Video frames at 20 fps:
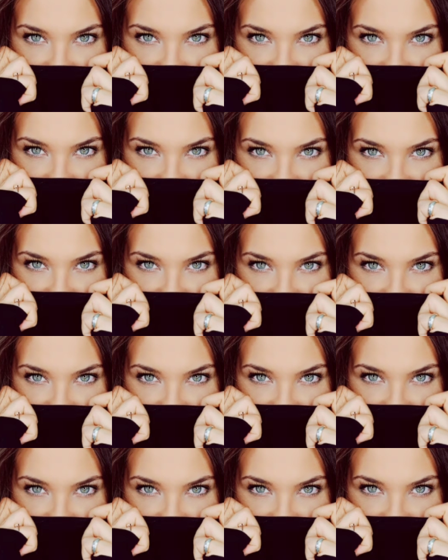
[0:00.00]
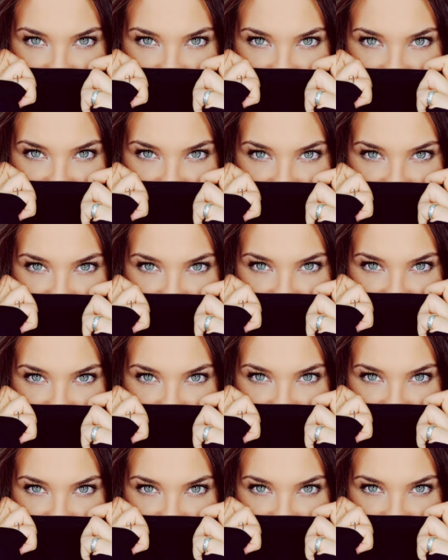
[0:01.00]
I just really didn't
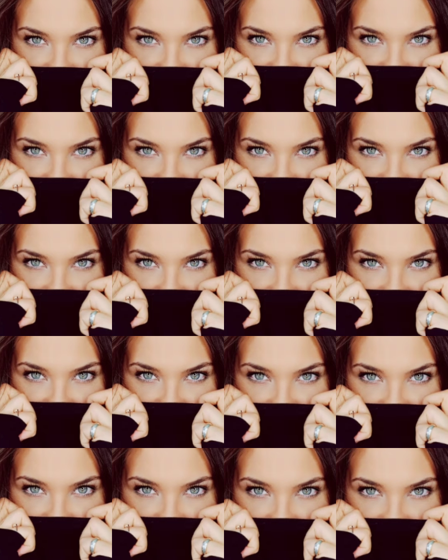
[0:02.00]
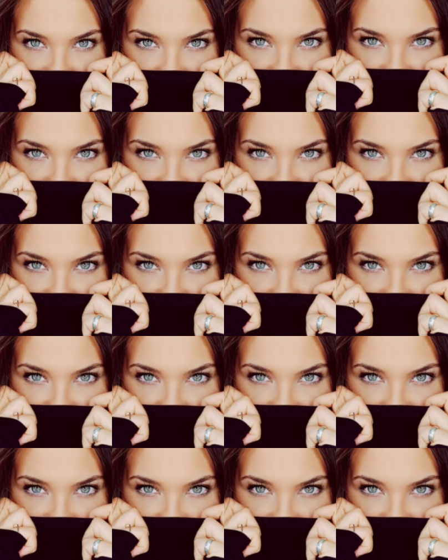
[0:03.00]
want to cut off my hair at that time.